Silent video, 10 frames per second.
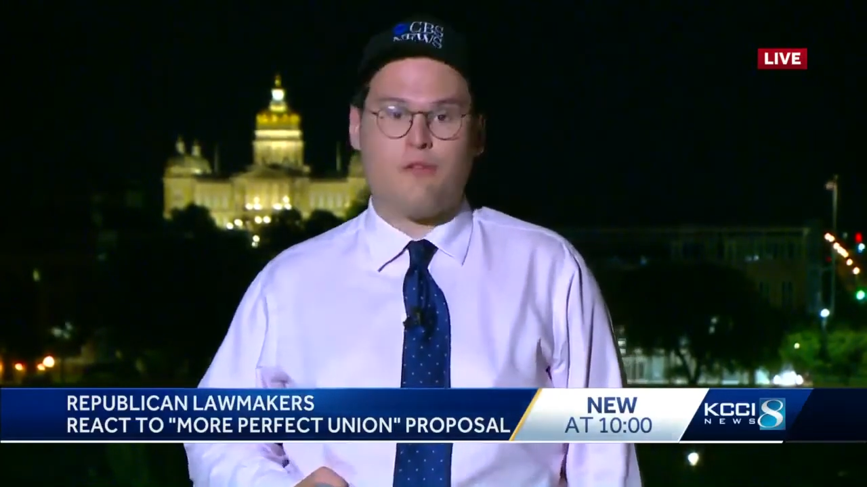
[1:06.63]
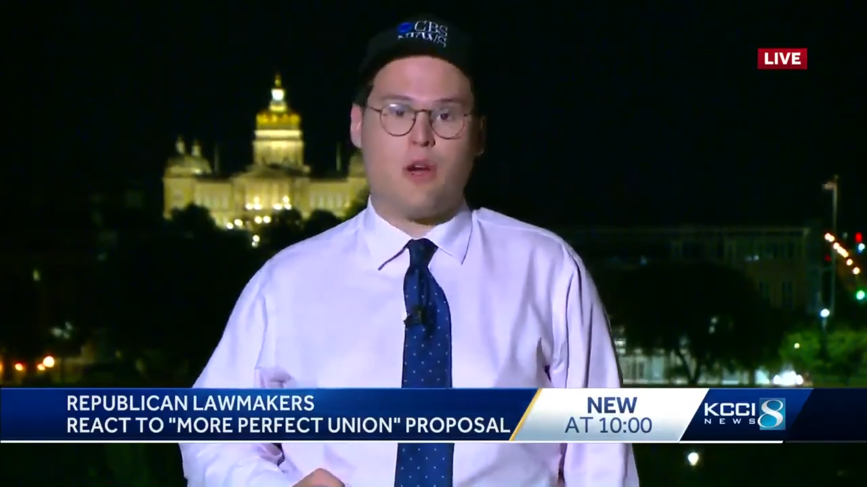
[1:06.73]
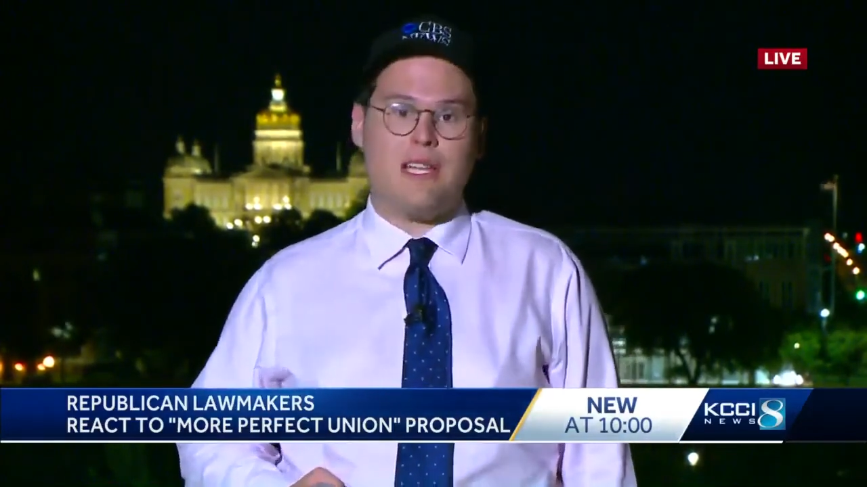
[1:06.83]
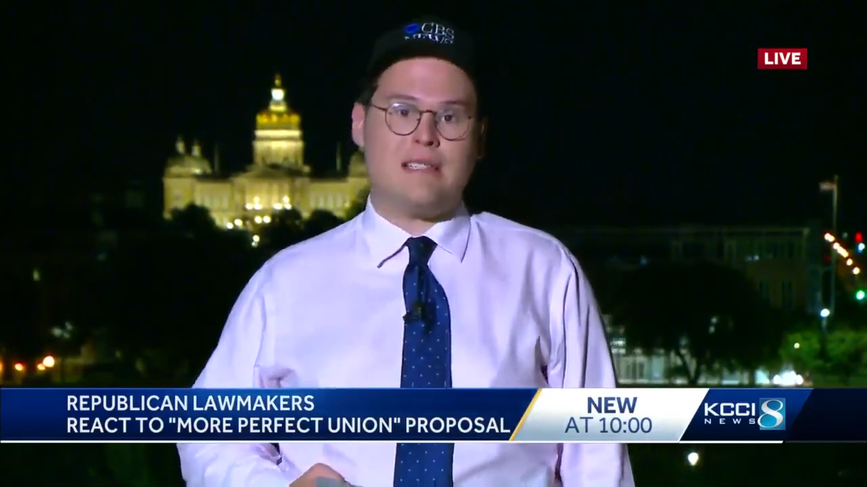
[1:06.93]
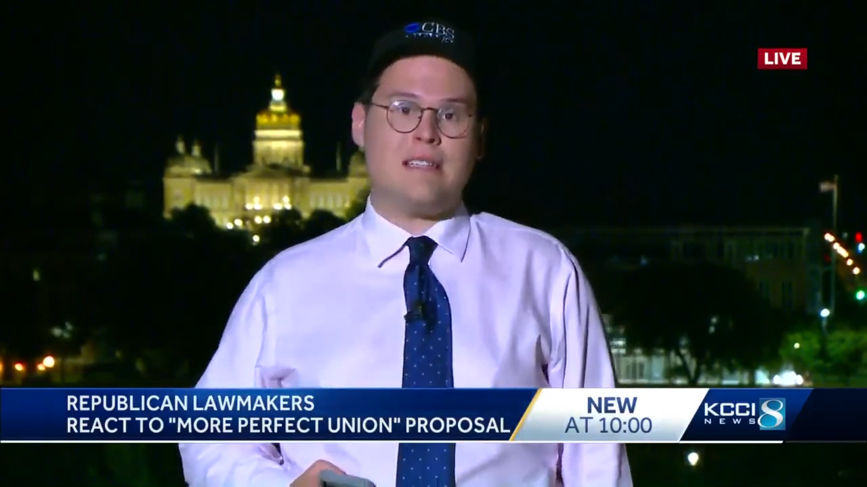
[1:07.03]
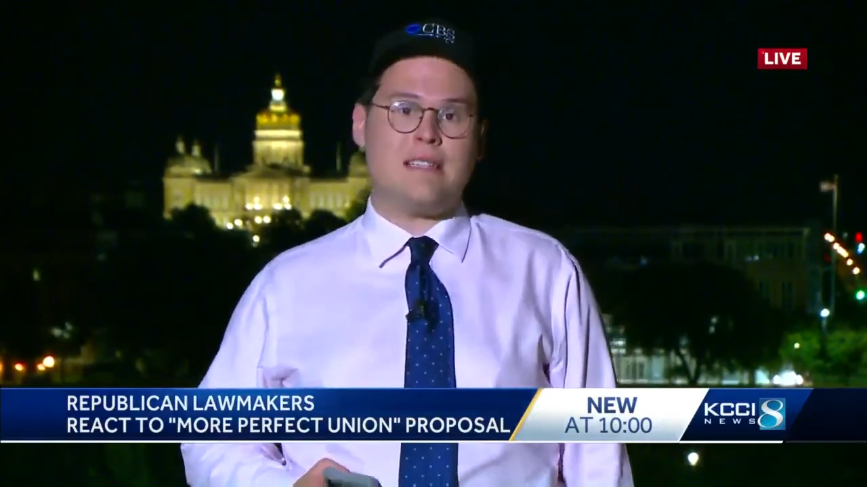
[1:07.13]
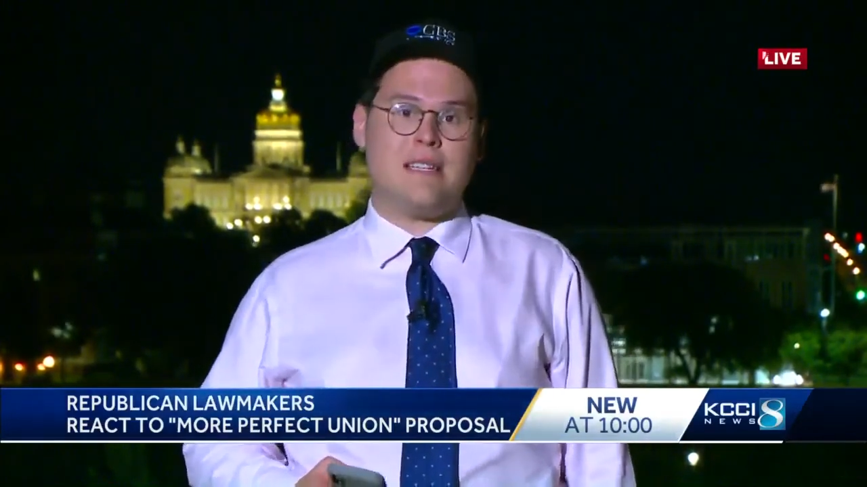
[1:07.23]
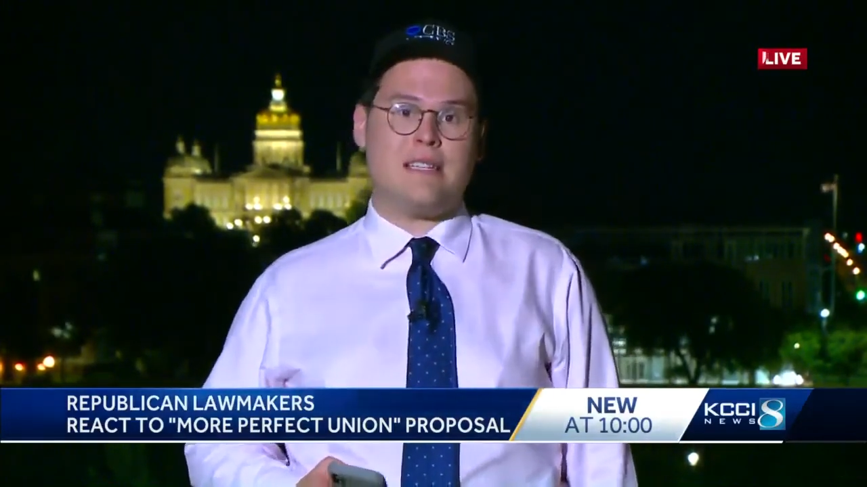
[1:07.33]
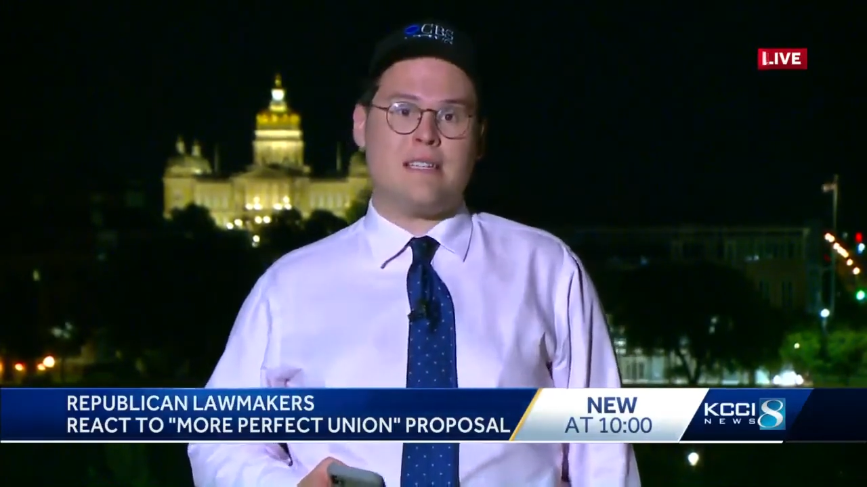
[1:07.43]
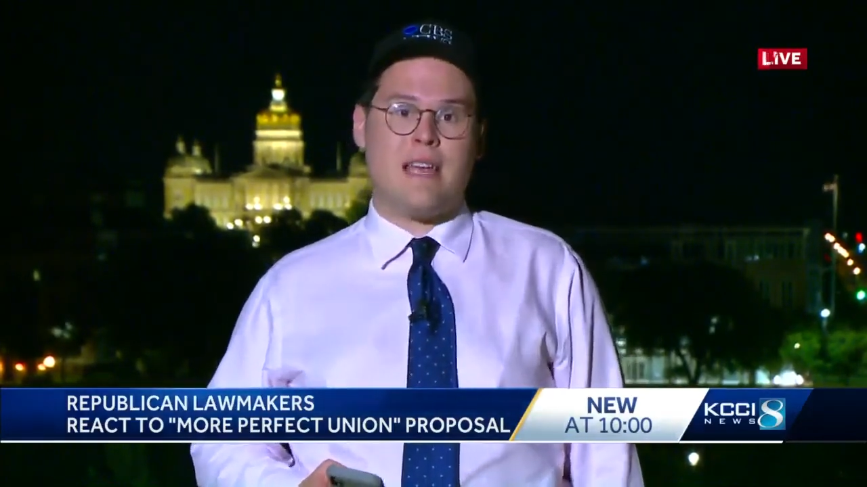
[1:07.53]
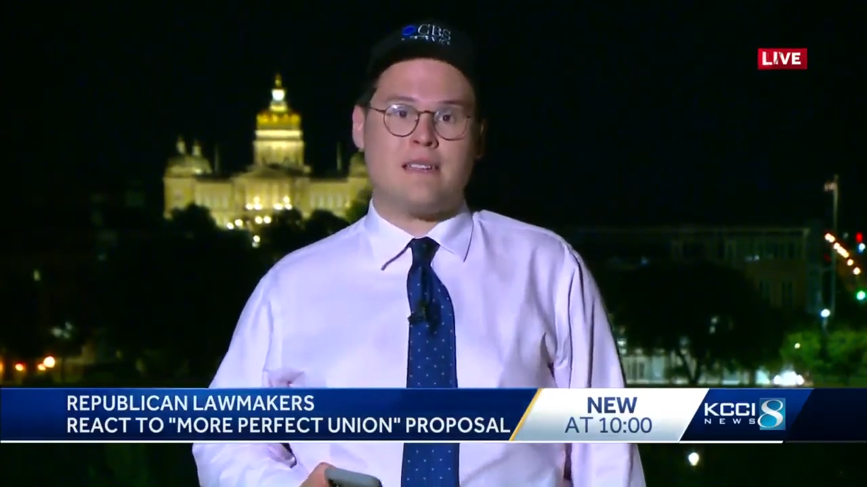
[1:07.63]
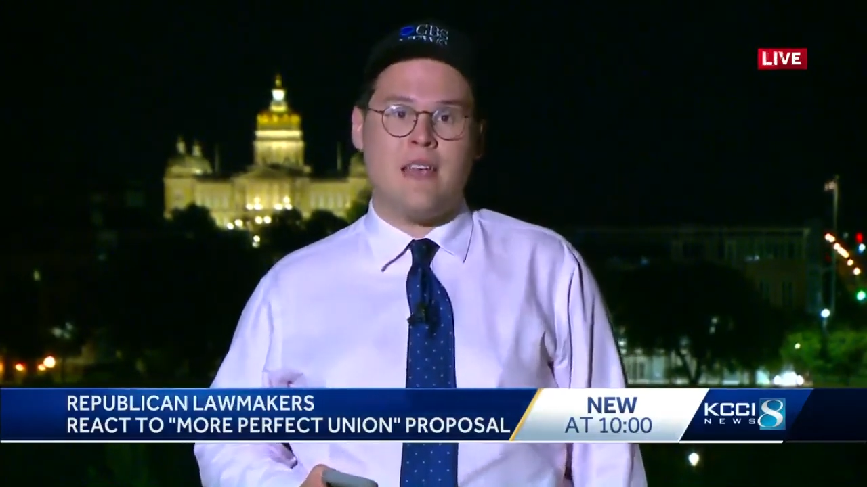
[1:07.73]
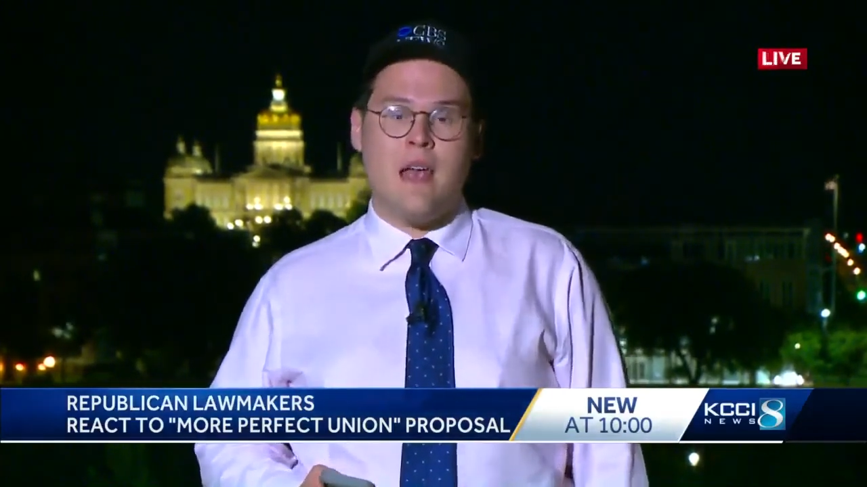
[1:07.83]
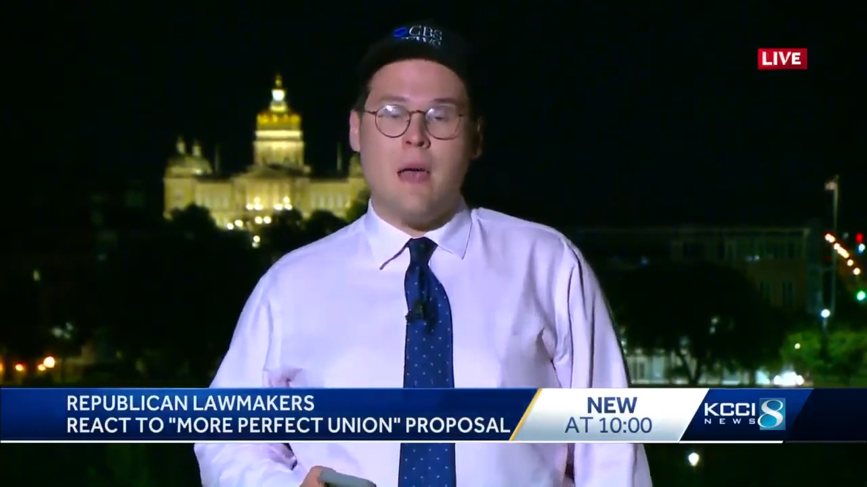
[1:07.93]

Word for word: For instance, he says